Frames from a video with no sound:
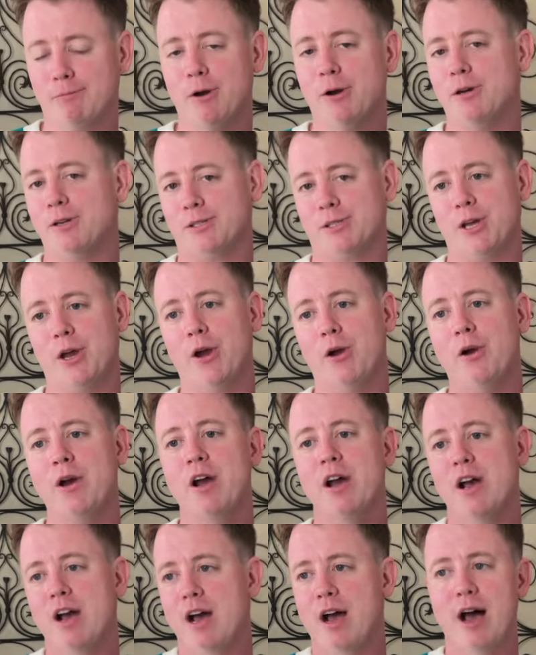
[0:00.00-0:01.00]
but also
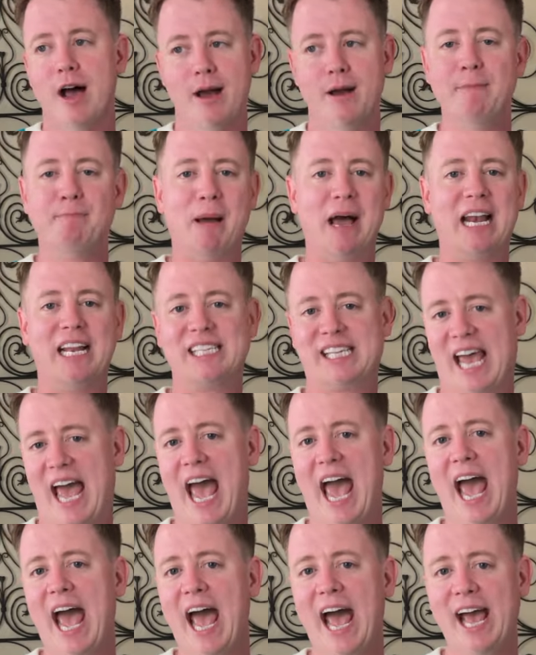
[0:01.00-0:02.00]
Bella's
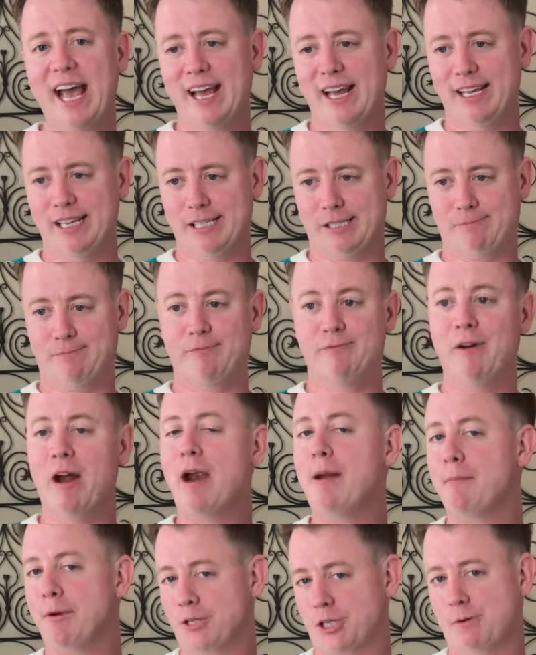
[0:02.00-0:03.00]
hair is
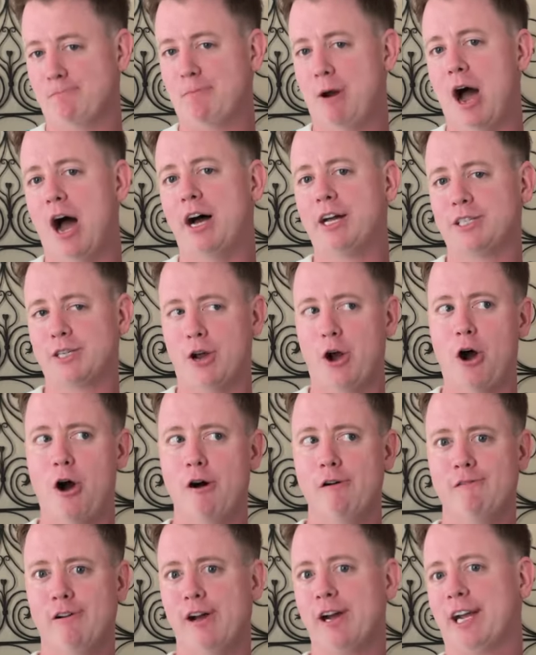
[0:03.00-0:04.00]
very much a part
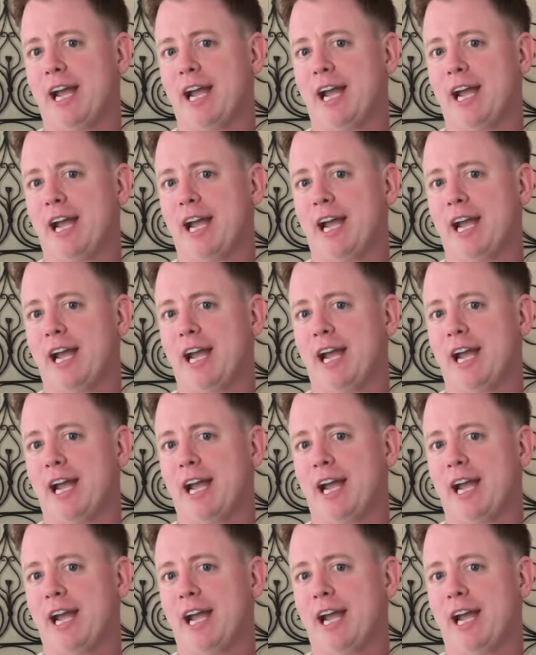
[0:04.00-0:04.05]
of her